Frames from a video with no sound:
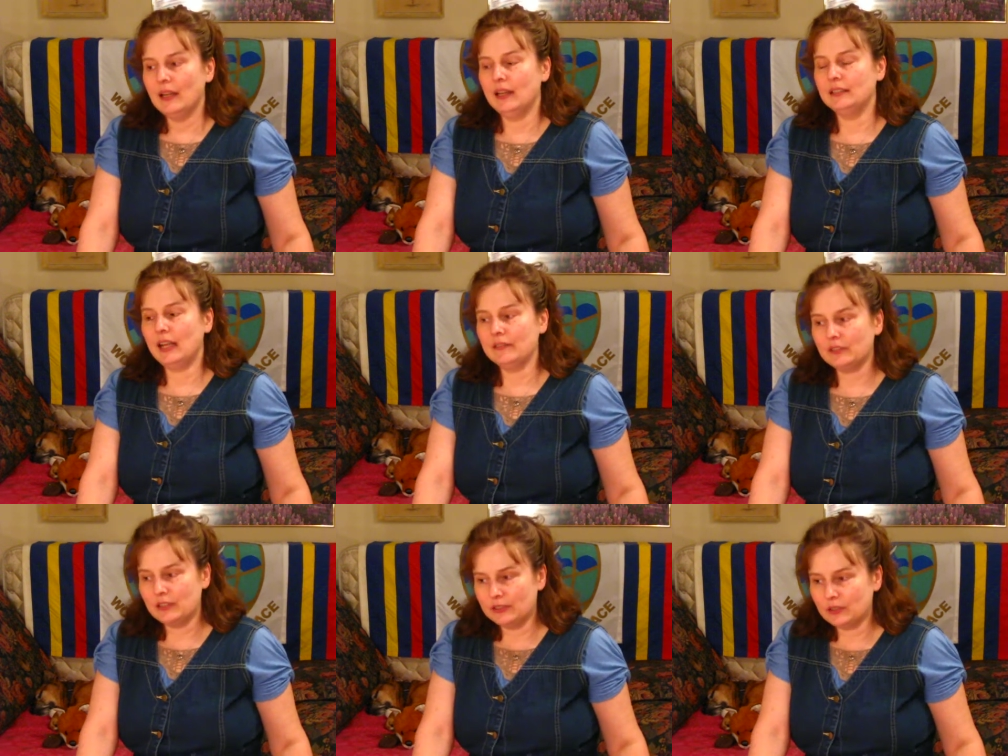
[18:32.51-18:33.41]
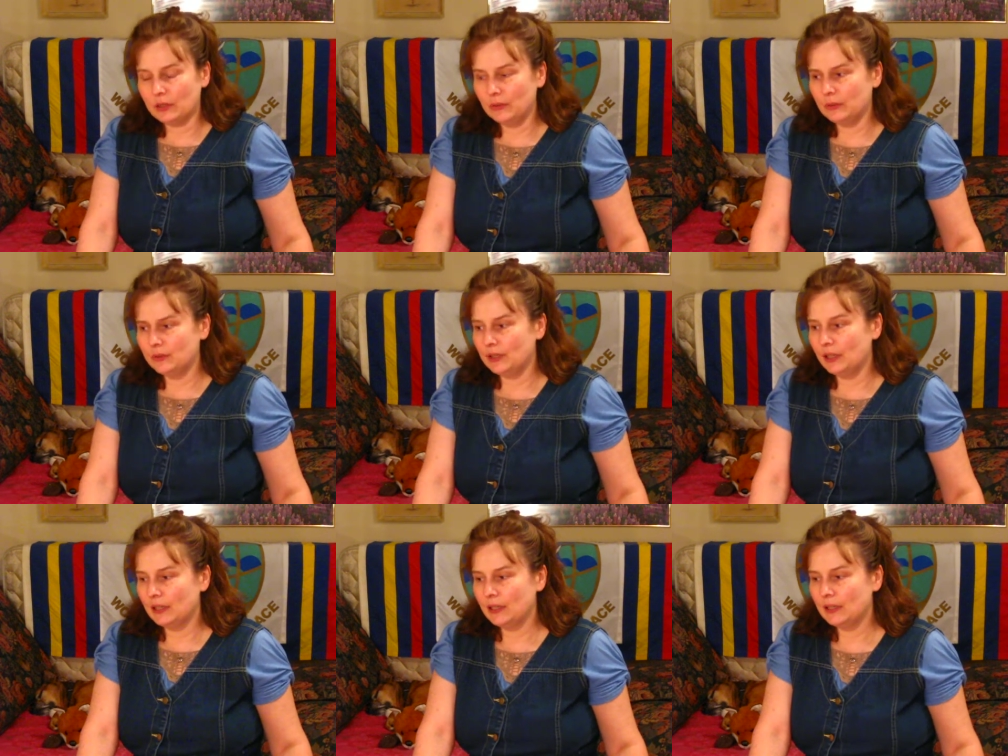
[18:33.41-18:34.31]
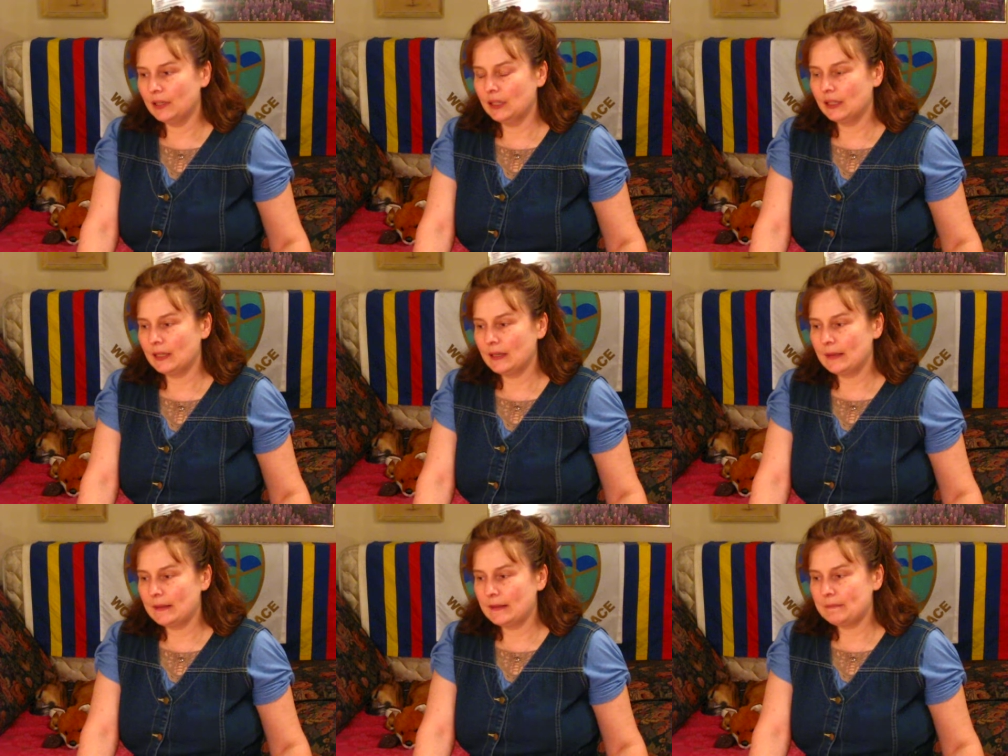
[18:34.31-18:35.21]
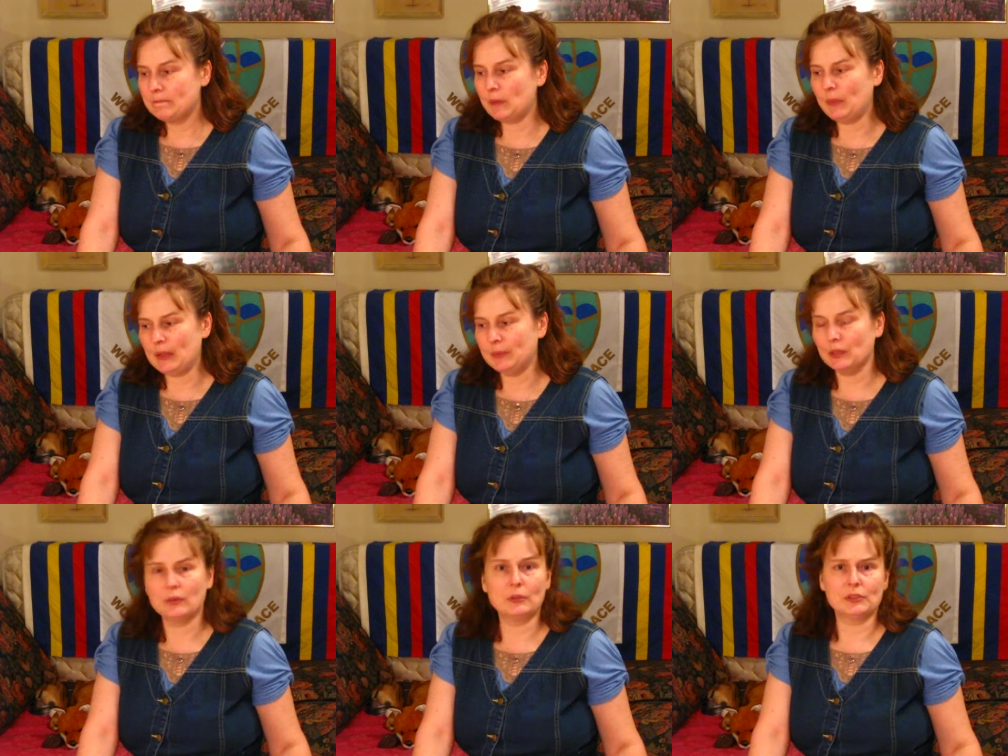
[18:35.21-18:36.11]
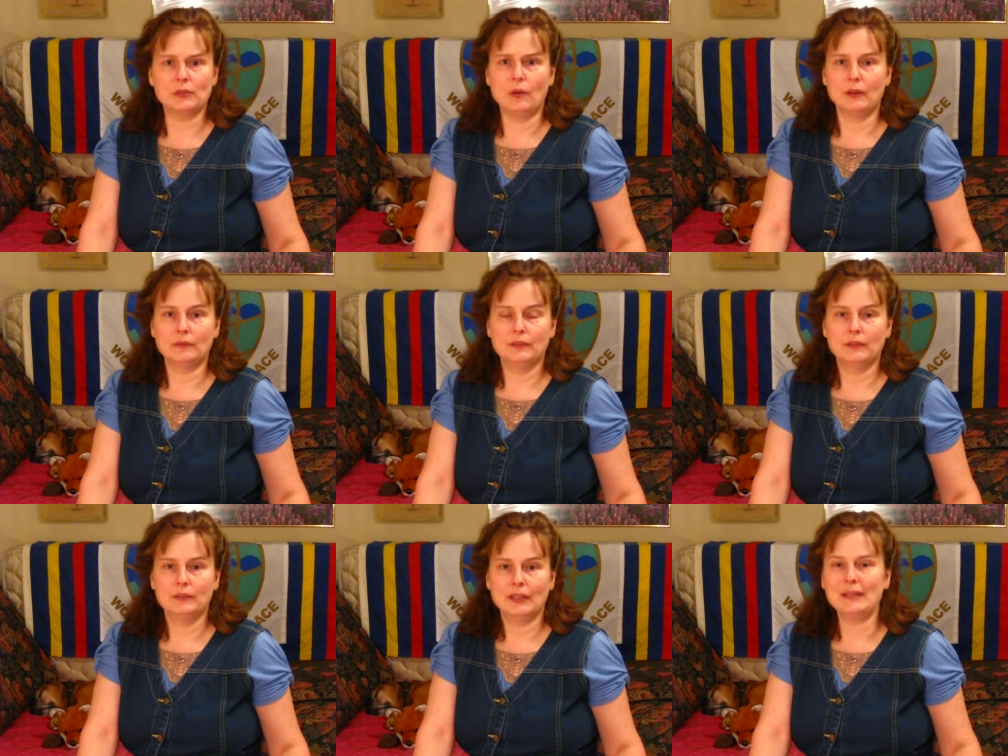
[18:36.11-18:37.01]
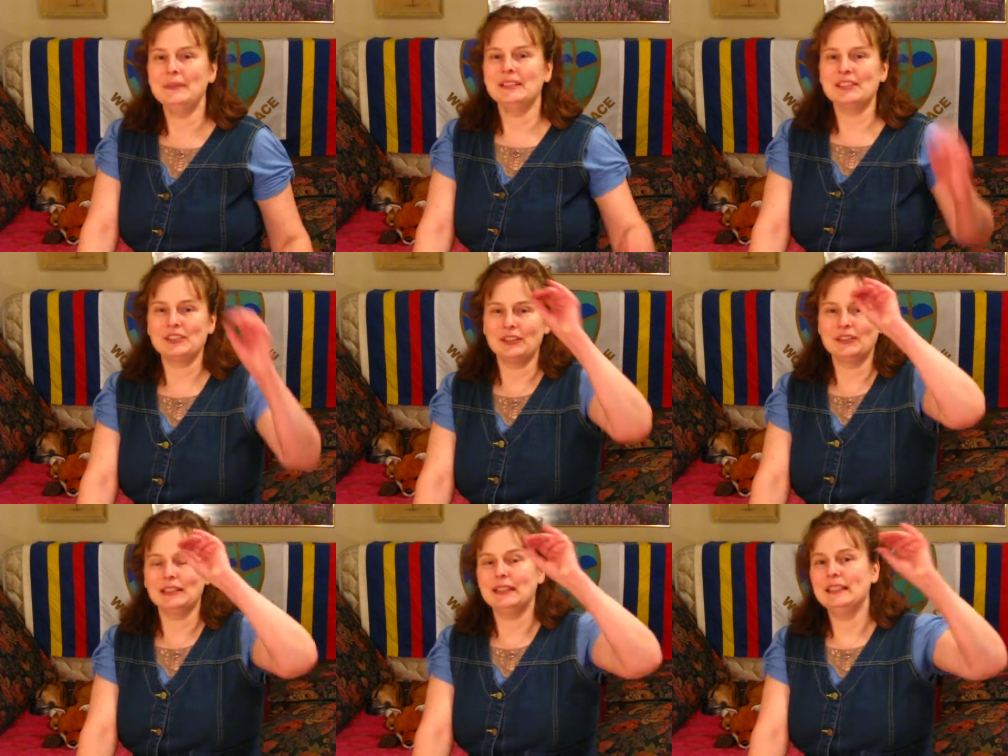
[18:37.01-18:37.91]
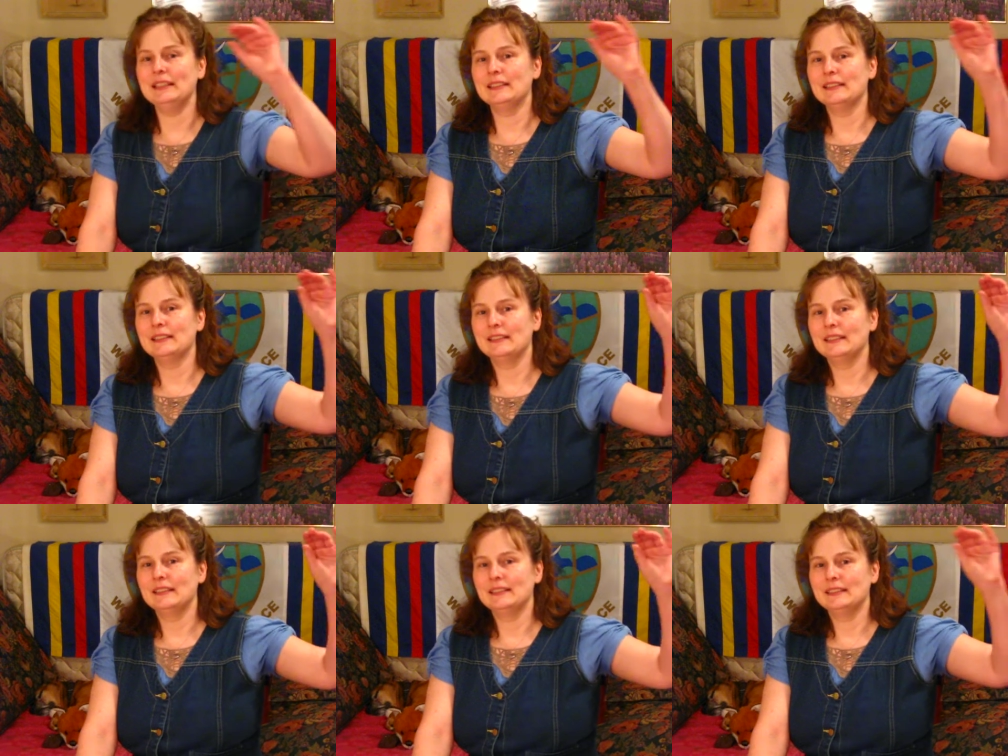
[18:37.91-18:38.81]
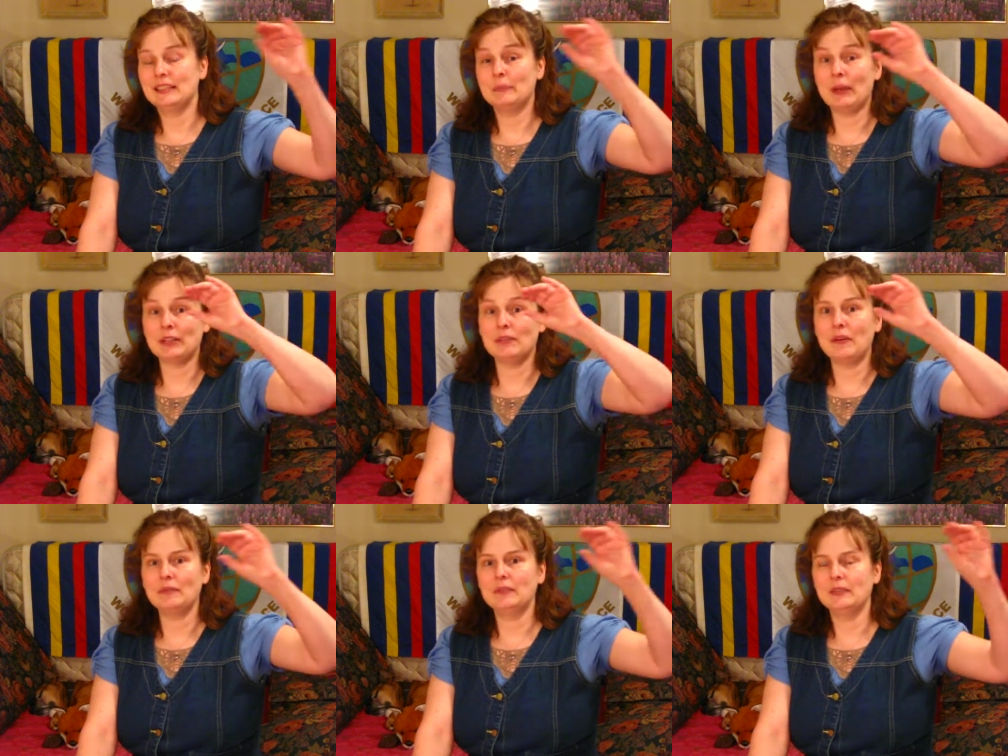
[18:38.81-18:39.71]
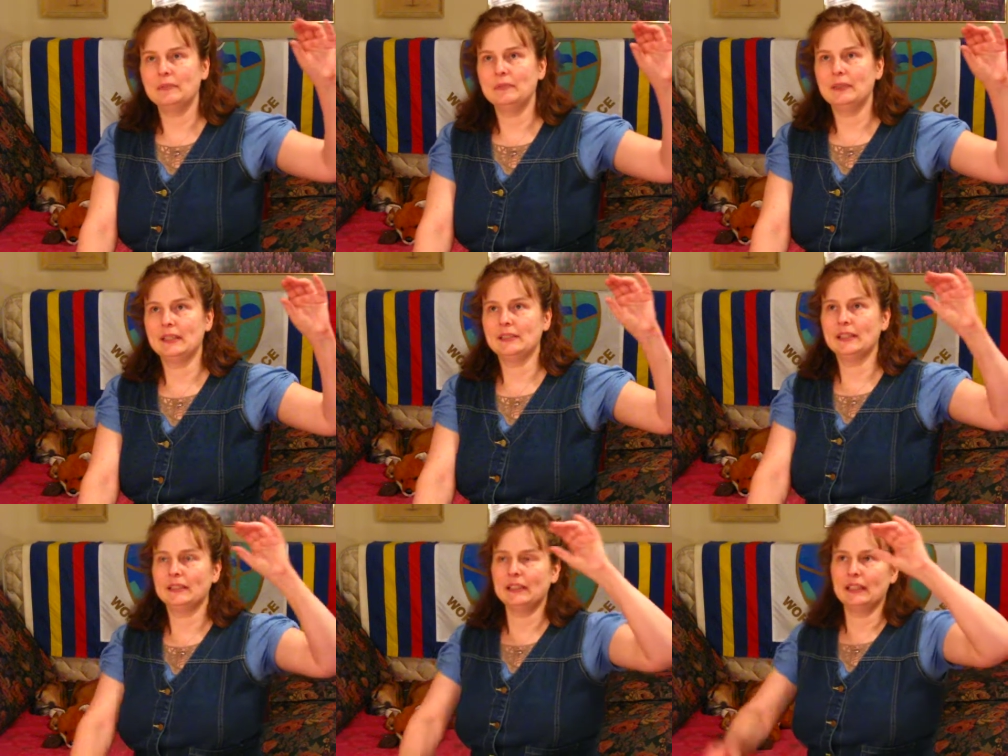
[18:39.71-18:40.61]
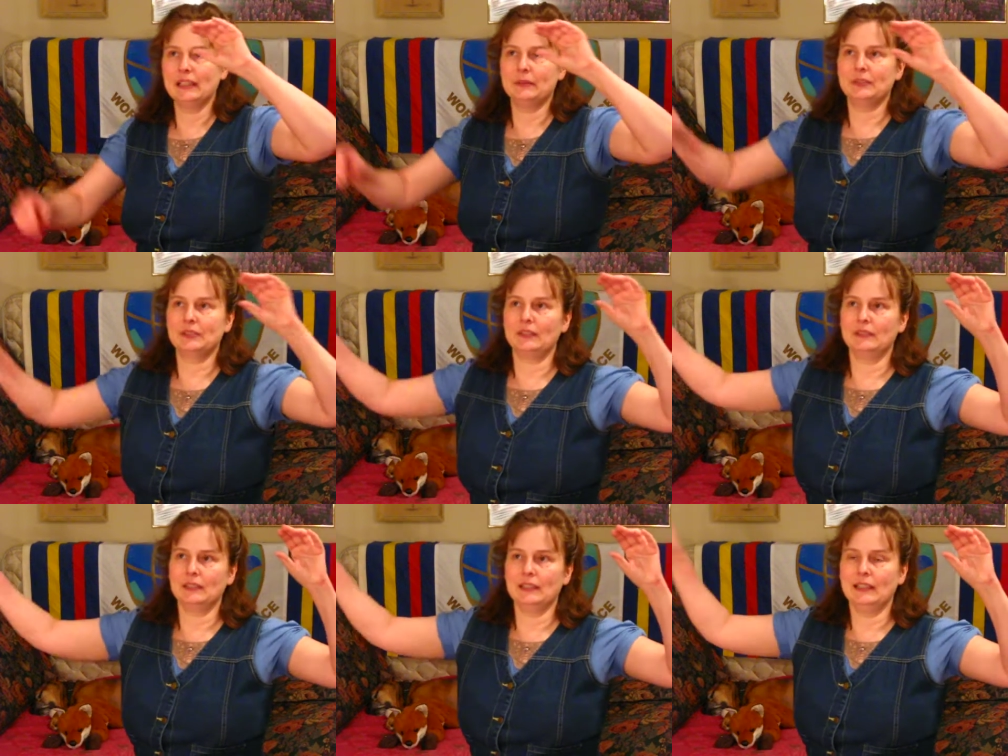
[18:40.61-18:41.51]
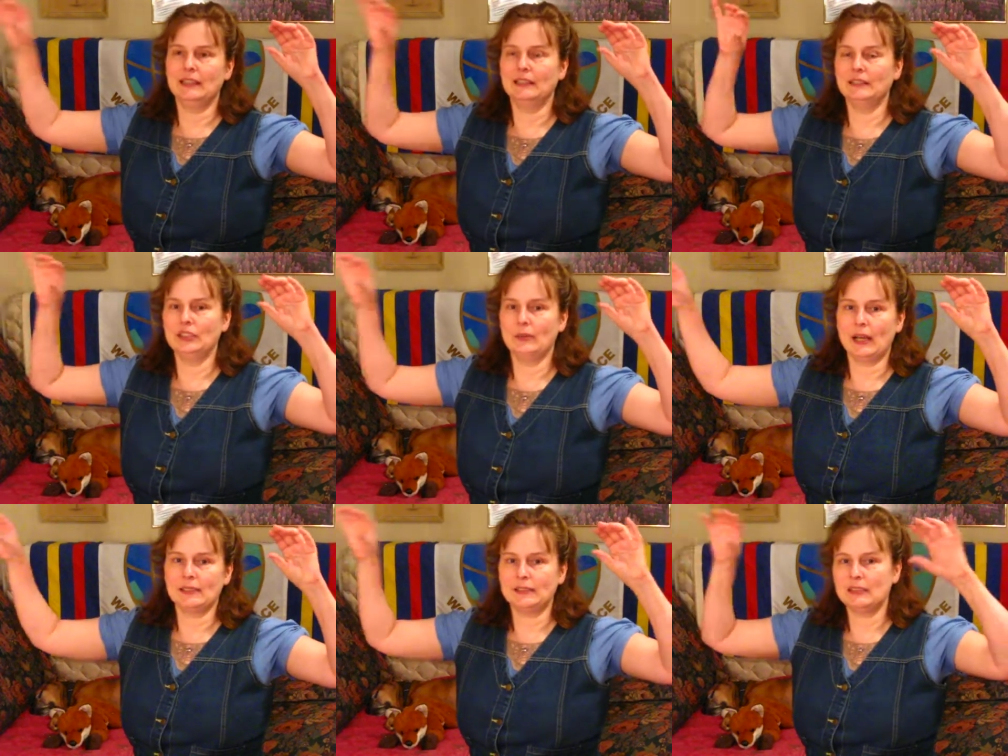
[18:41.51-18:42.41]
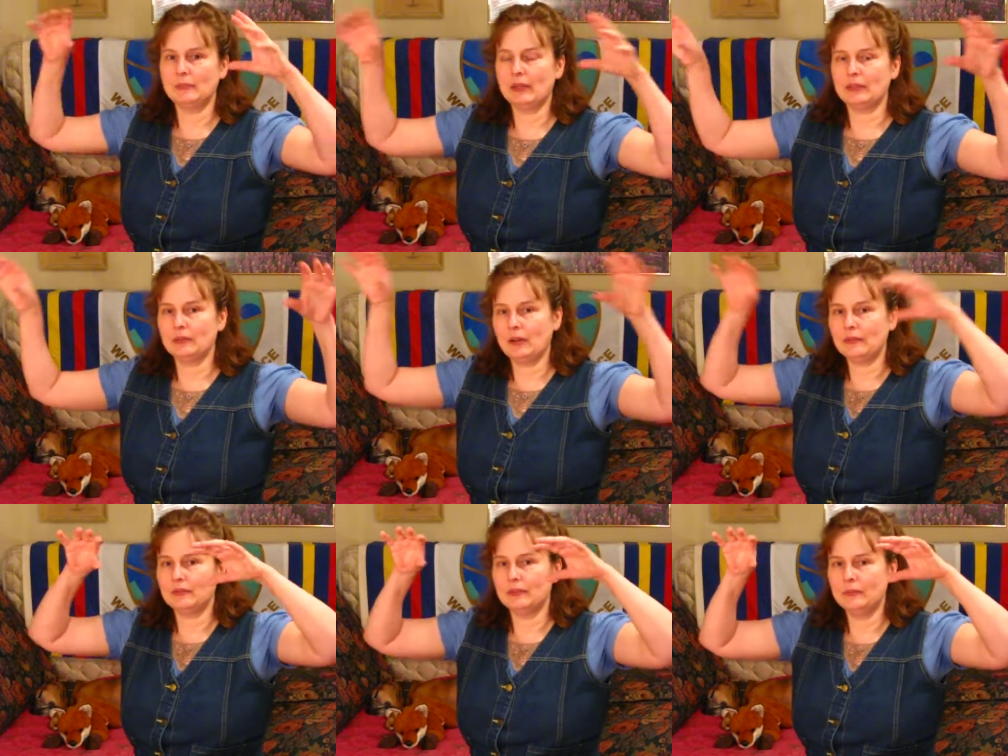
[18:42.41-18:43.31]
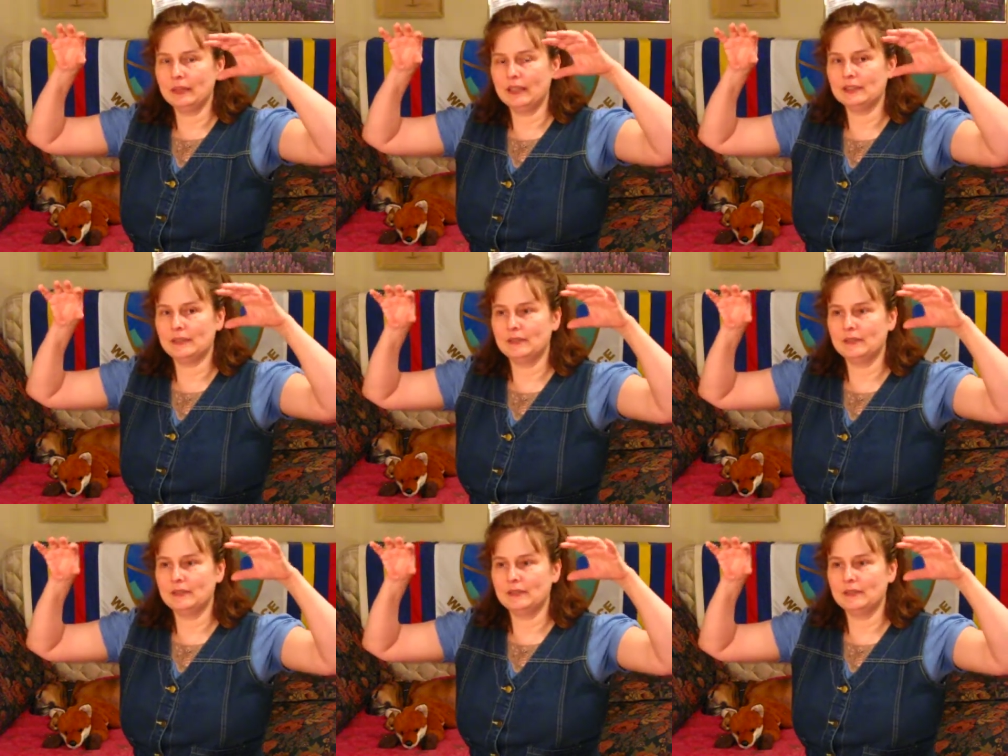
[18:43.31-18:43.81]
And after these coups, the people are worse off. I mean, there's a certain elite that's better off because they're in league with certain elite in the U.S. that's better off because of